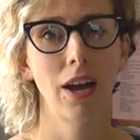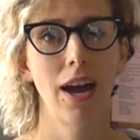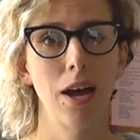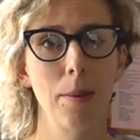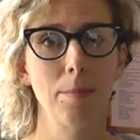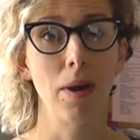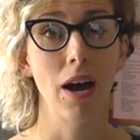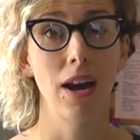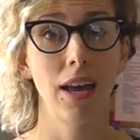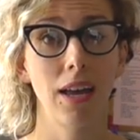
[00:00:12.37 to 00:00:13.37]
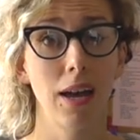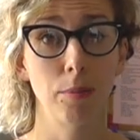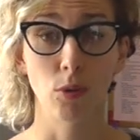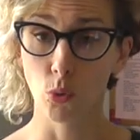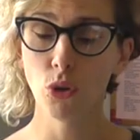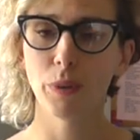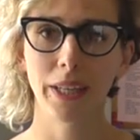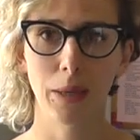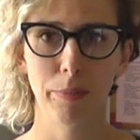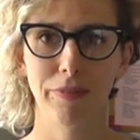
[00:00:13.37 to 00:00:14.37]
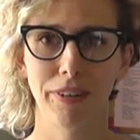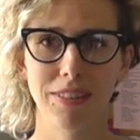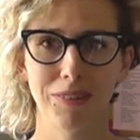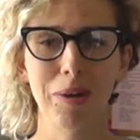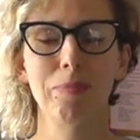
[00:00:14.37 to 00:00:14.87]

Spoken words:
I am an award-winning improviser.